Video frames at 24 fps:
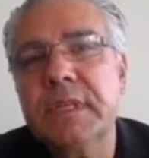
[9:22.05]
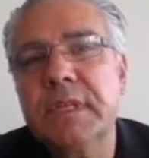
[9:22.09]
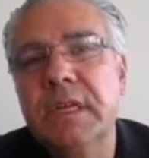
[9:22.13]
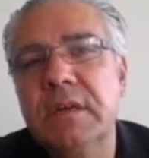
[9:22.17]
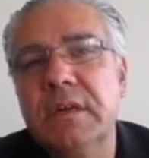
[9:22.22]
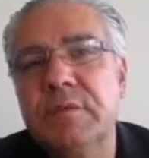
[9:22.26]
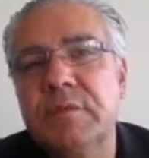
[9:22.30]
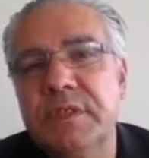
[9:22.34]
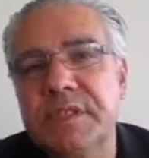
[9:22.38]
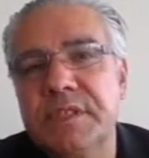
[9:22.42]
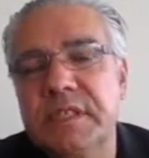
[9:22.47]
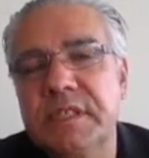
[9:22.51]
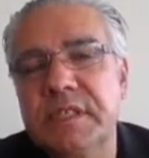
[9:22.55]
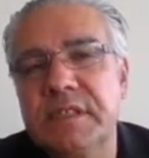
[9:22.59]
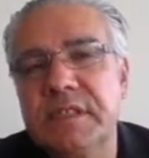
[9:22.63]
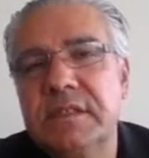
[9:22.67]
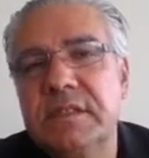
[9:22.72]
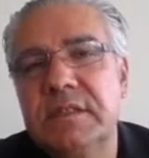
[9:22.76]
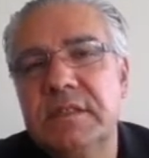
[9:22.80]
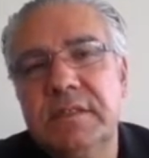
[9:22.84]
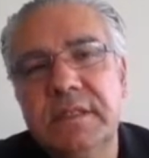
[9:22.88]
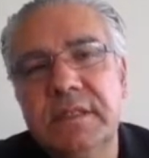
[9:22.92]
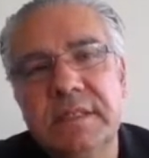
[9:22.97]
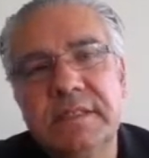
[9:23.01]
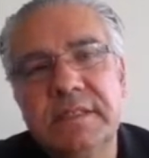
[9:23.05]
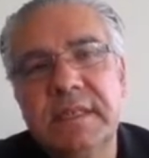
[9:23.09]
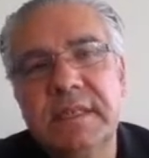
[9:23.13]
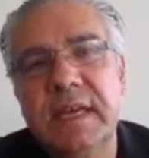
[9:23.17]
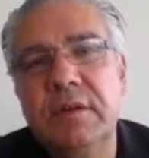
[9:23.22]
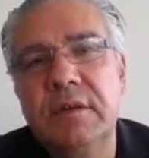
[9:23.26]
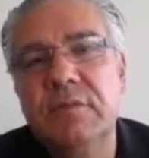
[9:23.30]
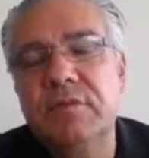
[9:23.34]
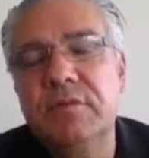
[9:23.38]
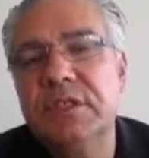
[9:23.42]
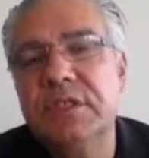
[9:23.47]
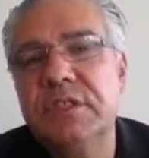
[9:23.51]
resist this
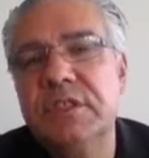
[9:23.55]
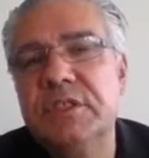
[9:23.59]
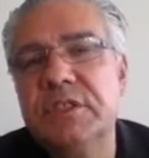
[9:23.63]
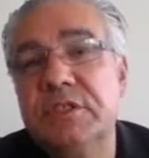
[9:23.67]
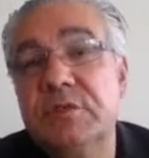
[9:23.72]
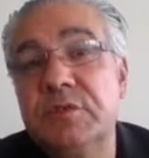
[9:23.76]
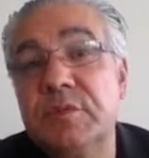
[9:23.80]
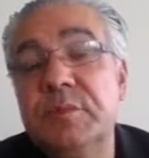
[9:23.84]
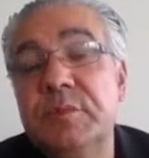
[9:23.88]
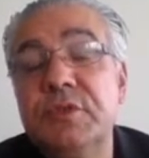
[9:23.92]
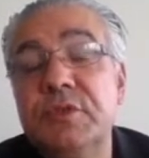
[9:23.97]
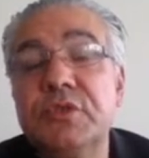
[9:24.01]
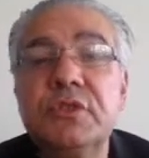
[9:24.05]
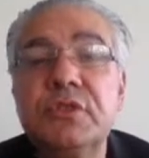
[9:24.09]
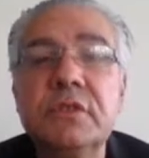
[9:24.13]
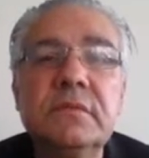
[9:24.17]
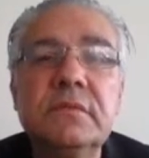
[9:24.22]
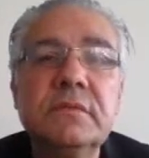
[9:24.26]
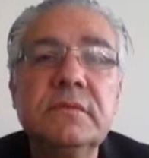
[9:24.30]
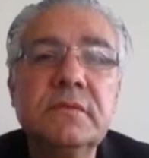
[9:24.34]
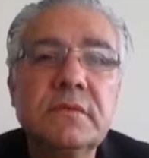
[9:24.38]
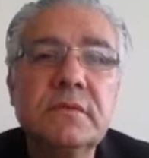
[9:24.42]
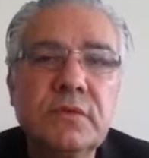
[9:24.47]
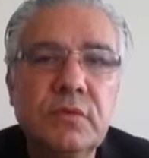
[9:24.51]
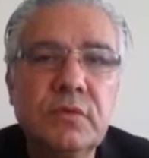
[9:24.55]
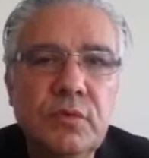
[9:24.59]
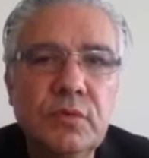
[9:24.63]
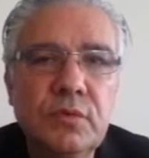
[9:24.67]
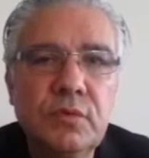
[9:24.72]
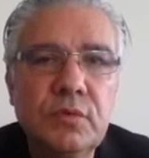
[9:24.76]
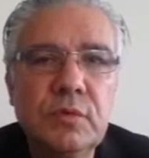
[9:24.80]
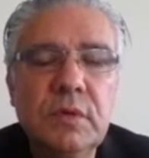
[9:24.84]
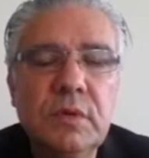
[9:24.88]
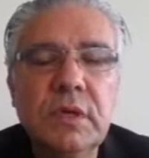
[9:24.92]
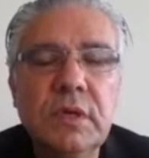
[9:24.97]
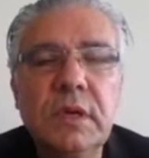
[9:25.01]
kind of redistribution
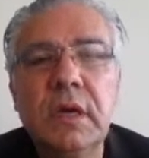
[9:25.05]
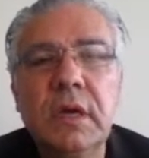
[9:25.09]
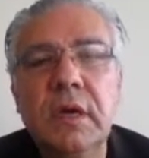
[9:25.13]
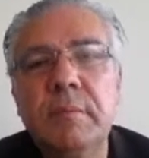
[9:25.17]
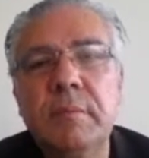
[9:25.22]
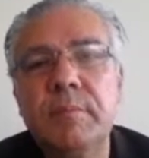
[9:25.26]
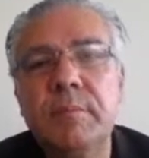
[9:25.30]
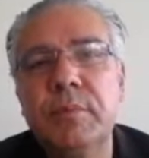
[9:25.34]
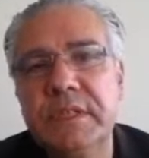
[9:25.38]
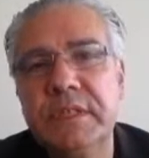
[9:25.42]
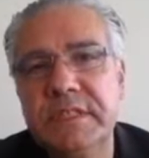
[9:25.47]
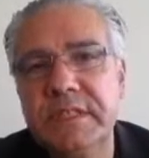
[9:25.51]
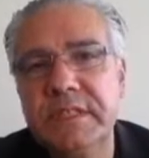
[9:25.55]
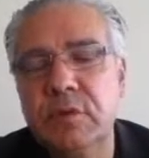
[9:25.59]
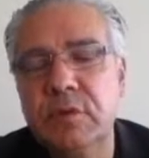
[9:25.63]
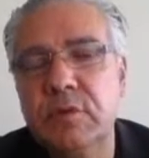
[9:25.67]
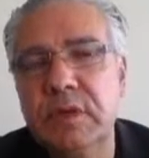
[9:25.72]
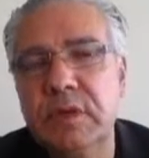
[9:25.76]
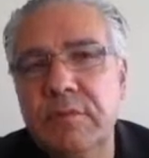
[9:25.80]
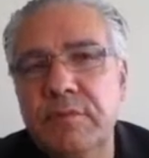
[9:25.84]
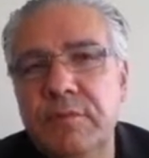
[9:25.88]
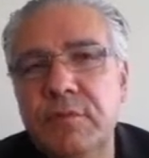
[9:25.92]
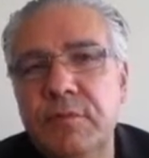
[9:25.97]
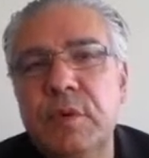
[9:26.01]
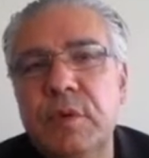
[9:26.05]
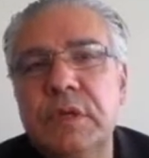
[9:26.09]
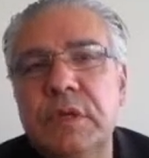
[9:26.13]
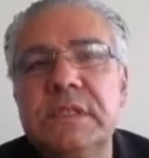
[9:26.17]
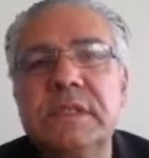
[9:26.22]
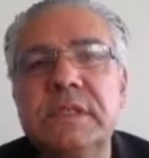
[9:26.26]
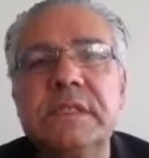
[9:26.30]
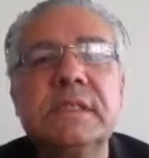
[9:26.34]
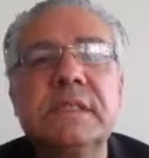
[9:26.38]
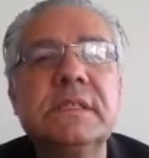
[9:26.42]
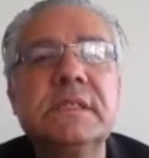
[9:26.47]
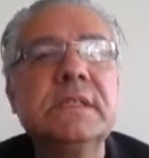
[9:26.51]
through political
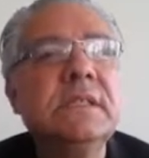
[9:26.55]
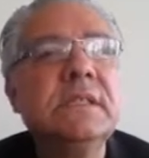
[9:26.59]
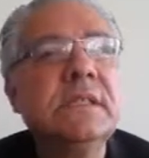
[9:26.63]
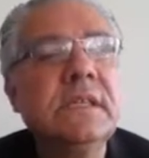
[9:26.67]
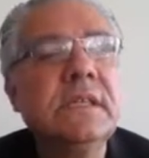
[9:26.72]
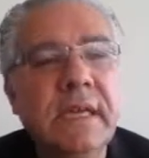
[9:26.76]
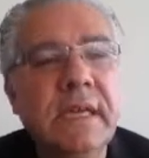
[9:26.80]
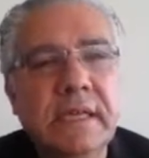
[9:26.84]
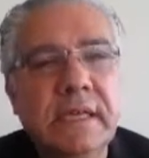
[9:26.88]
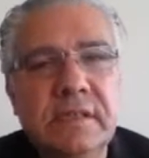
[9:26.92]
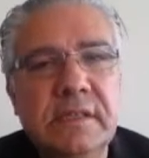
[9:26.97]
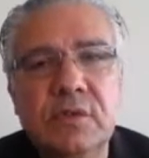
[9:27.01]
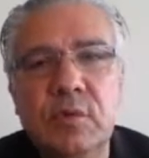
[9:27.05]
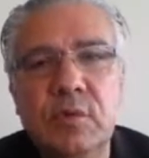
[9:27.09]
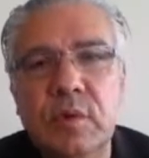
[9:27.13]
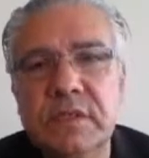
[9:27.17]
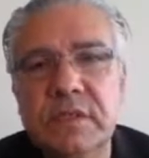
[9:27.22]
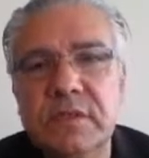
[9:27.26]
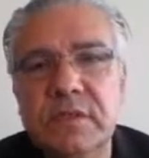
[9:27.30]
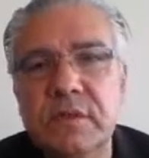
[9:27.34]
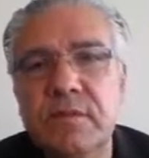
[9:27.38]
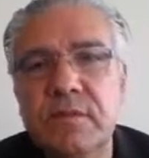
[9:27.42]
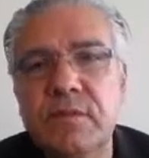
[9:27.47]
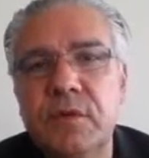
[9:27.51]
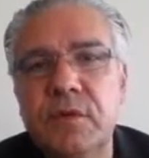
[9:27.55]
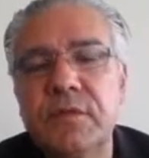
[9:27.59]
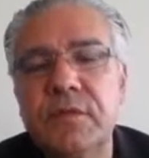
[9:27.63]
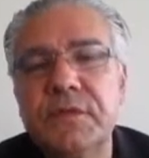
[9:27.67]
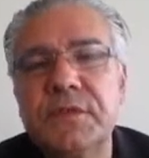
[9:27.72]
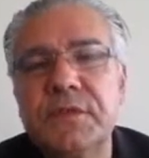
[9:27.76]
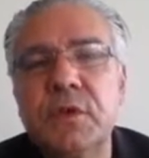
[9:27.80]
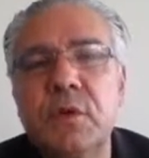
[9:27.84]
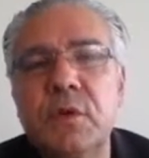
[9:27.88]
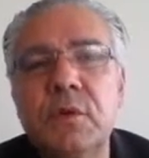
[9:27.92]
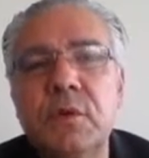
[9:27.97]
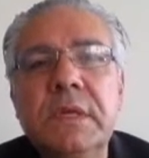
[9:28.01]
influence and so on and so forth.
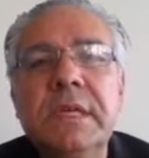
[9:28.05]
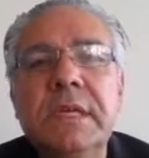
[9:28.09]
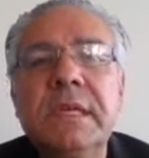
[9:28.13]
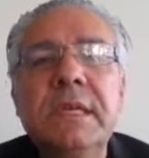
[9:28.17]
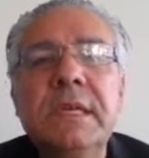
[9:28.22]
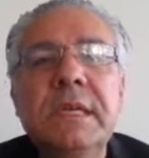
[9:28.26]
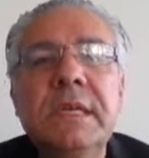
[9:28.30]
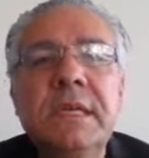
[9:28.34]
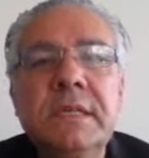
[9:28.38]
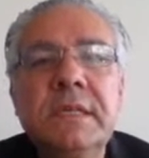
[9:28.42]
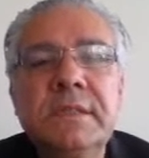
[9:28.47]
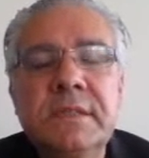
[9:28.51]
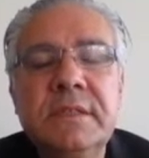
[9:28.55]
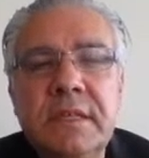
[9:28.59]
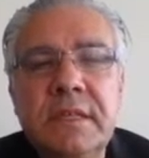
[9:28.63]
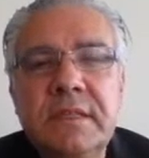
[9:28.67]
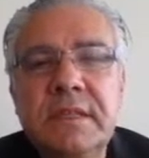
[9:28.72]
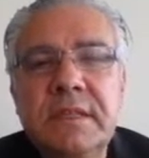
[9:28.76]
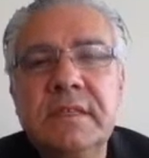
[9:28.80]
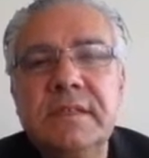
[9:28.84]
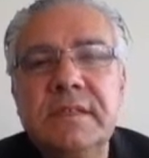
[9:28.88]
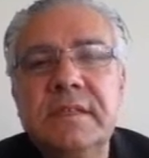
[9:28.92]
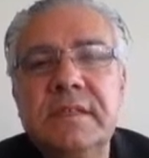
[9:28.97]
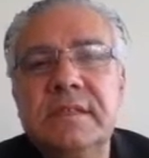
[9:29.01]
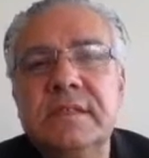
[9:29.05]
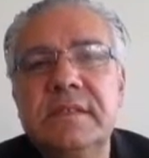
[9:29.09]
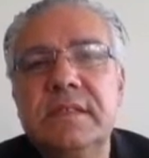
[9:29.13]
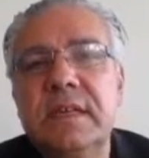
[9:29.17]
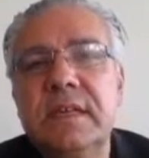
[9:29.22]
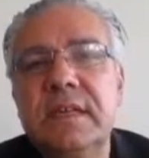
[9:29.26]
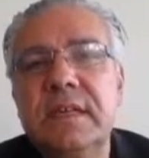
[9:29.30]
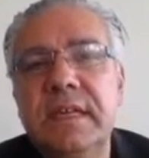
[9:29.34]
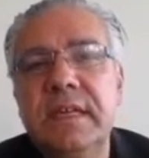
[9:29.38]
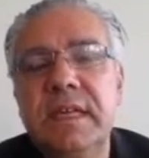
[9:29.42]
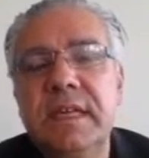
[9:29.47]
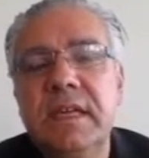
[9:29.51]
So not
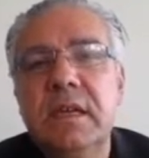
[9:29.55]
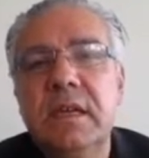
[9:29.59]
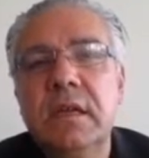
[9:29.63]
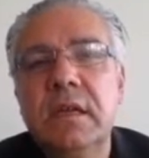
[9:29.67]
necessarily